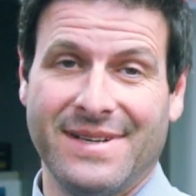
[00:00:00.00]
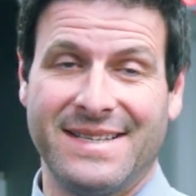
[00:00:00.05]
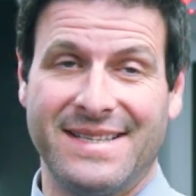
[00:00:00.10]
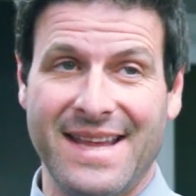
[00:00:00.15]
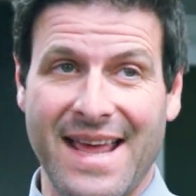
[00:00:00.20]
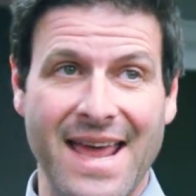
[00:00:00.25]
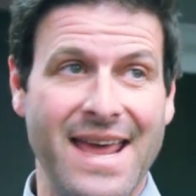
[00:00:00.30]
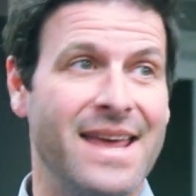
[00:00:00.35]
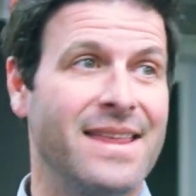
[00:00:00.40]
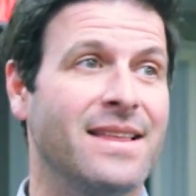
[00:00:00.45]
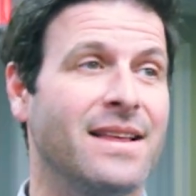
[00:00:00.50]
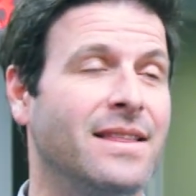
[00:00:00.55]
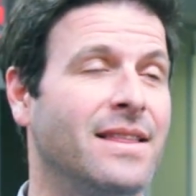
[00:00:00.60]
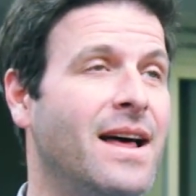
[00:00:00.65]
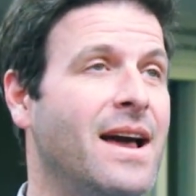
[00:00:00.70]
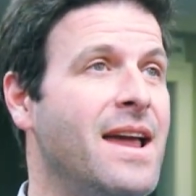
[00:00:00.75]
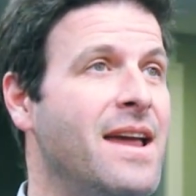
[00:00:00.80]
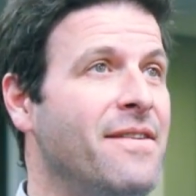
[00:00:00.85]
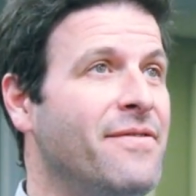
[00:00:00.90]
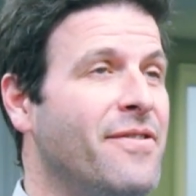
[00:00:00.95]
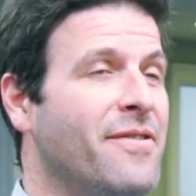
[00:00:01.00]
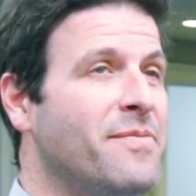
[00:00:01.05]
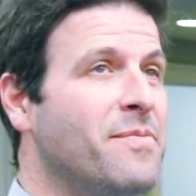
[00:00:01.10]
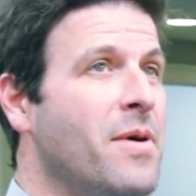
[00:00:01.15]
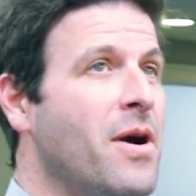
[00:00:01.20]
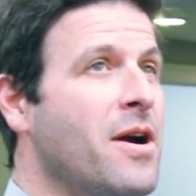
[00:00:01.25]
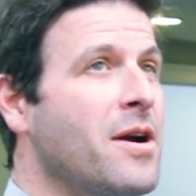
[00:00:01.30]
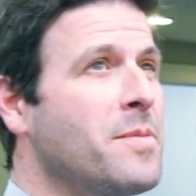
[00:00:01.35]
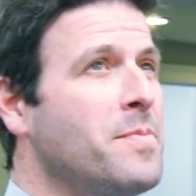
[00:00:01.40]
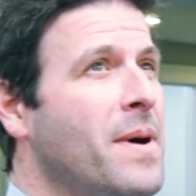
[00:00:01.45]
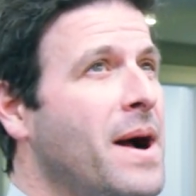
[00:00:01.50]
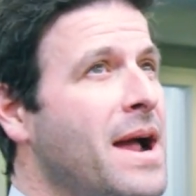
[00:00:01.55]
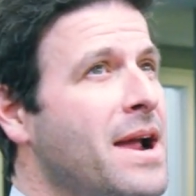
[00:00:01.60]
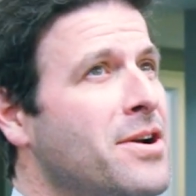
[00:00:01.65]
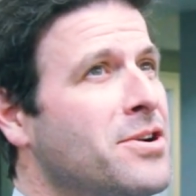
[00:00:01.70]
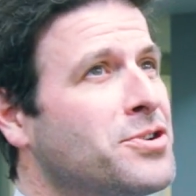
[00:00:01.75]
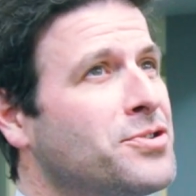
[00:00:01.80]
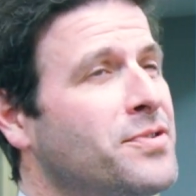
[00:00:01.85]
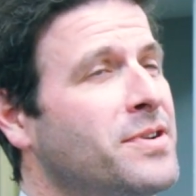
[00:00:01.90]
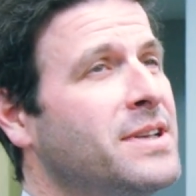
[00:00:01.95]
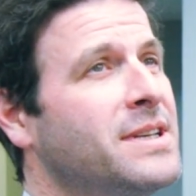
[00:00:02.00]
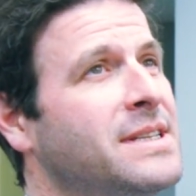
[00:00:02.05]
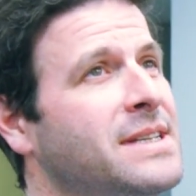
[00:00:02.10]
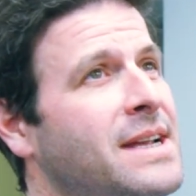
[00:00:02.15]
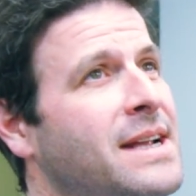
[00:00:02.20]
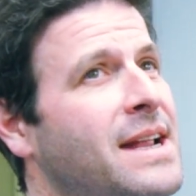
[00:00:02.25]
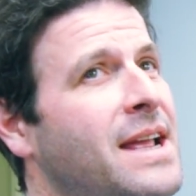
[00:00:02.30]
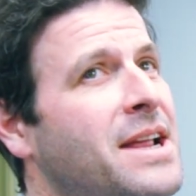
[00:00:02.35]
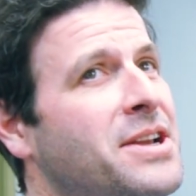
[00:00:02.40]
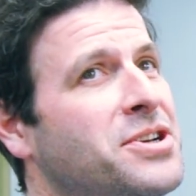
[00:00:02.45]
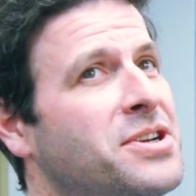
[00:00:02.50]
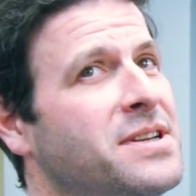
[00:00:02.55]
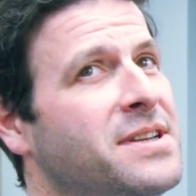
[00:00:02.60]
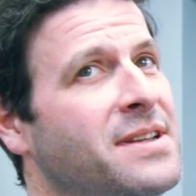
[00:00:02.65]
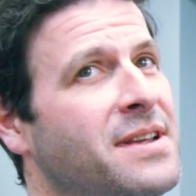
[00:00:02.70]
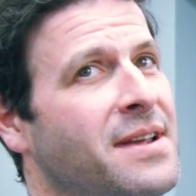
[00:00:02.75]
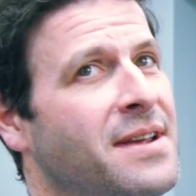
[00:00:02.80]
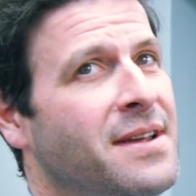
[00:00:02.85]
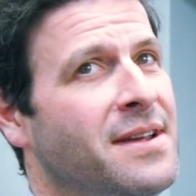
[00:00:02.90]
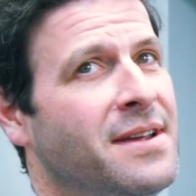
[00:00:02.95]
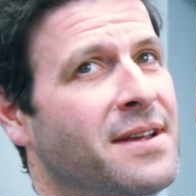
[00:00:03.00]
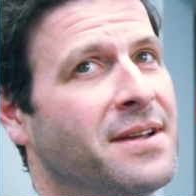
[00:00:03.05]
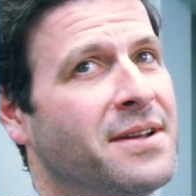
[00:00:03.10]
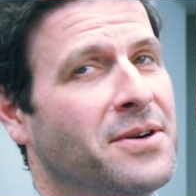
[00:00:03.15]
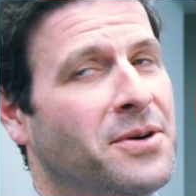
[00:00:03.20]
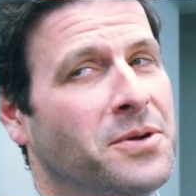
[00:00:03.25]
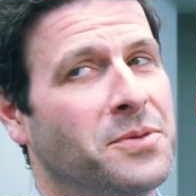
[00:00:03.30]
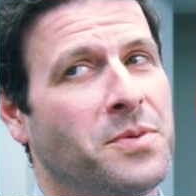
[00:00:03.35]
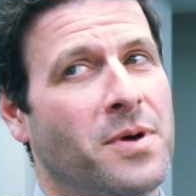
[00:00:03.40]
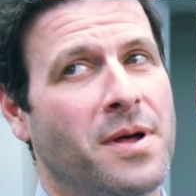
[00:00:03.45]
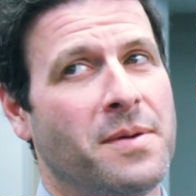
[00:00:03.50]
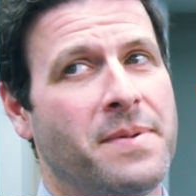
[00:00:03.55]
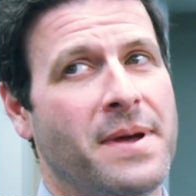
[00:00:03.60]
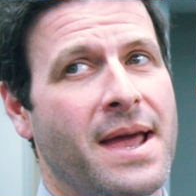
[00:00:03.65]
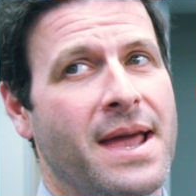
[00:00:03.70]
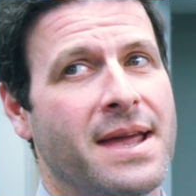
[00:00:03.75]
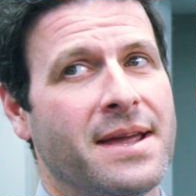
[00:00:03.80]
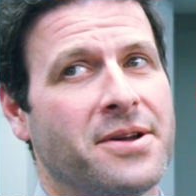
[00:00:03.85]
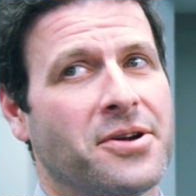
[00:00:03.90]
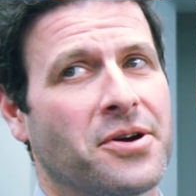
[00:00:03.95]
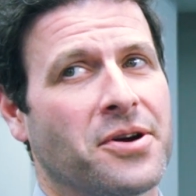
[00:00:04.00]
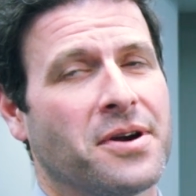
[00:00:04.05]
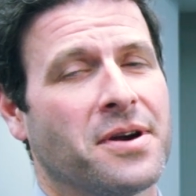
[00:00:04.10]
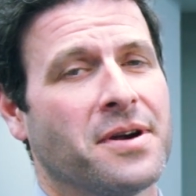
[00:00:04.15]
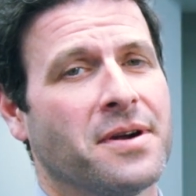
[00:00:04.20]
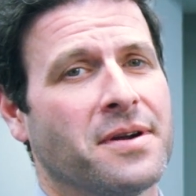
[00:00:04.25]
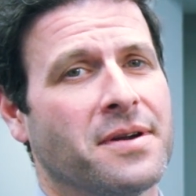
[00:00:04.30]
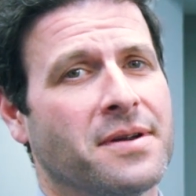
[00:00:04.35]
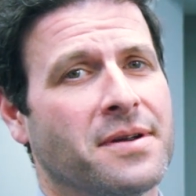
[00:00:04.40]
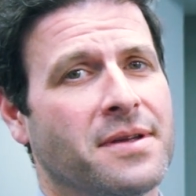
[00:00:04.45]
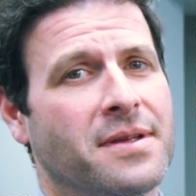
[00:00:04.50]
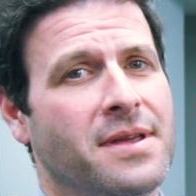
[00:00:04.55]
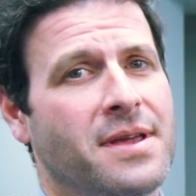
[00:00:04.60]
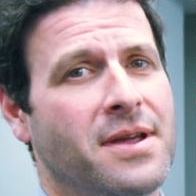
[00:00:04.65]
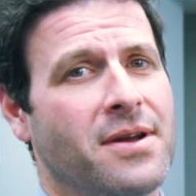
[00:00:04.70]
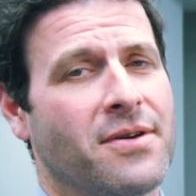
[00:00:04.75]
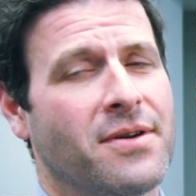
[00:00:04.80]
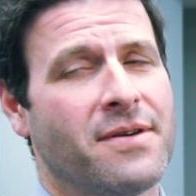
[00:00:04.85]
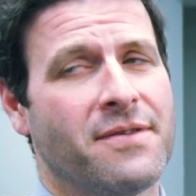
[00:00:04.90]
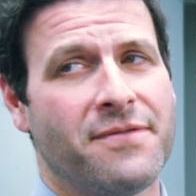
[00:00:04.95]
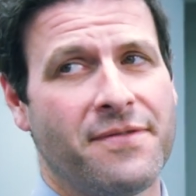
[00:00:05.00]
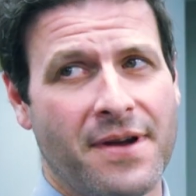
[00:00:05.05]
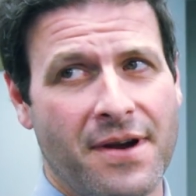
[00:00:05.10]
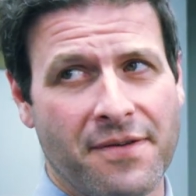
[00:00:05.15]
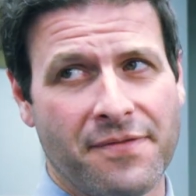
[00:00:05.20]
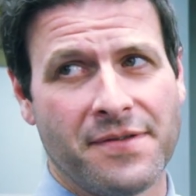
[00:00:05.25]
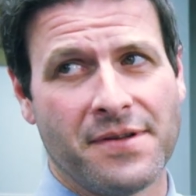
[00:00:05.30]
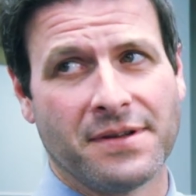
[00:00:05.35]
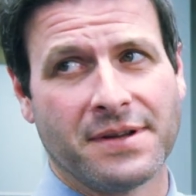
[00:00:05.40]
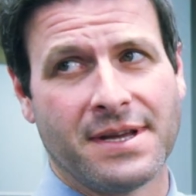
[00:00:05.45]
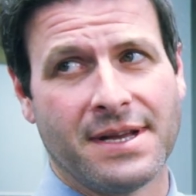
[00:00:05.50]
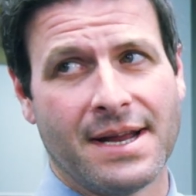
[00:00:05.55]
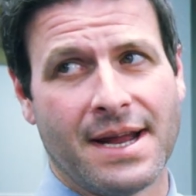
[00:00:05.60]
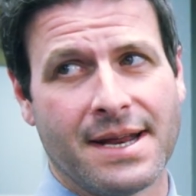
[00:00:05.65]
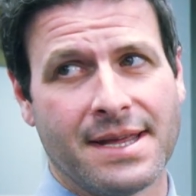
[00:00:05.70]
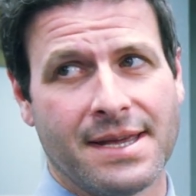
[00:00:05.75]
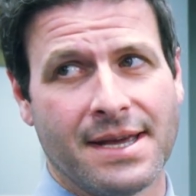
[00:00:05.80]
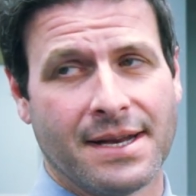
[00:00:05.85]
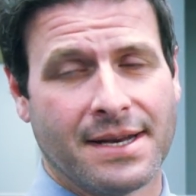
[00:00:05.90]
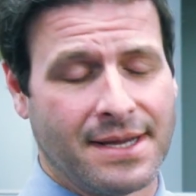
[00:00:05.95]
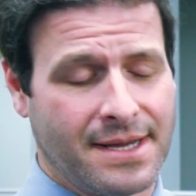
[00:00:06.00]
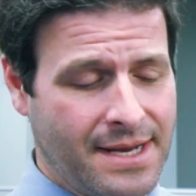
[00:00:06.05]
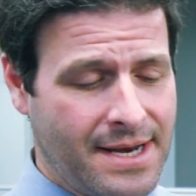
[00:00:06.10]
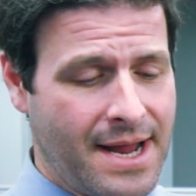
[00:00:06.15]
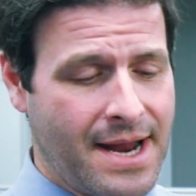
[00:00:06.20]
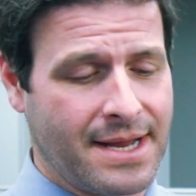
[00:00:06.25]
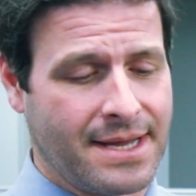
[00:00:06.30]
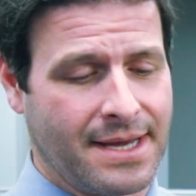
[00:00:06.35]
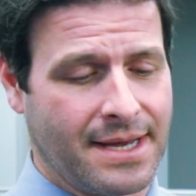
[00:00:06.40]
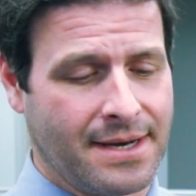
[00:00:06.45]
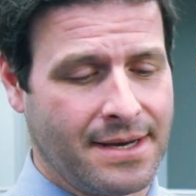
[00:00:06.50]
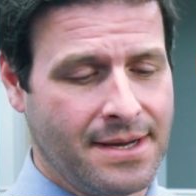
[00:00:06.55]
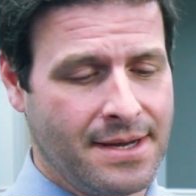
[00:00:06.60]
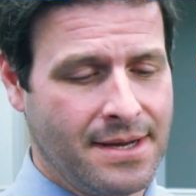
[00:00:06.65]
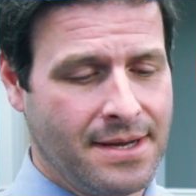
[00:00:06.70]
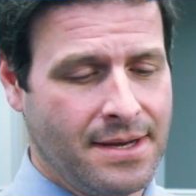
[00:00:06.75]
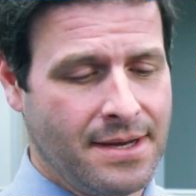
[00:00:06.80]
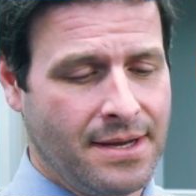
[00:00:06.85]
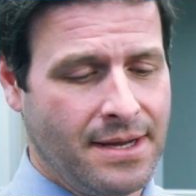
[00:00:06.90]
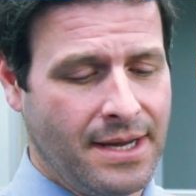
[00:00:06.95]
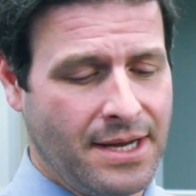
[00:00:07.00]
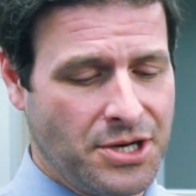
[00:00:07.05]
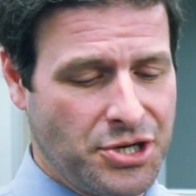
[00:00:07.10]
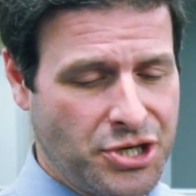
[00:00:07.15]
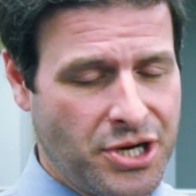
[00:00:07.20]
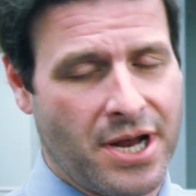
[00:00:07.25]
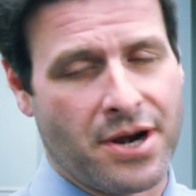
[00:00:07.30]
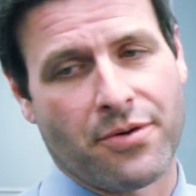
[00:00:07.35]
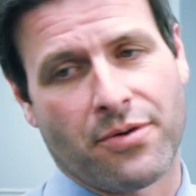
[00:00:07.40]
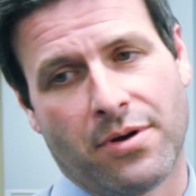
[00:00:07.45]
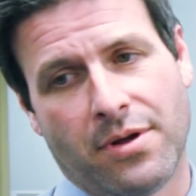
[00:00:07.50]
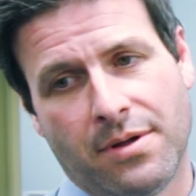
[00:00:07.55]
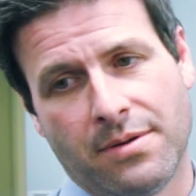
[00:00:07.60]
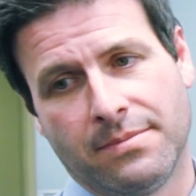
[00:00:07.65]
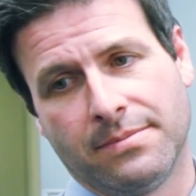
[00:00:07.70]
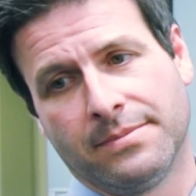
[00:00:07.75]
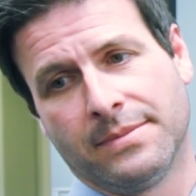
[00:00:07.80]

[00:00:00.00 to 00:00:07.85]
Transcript: Day in the life of Mark Pires, real estate agent, Coldwell Banker, here in Fairfield, Connecticut in general.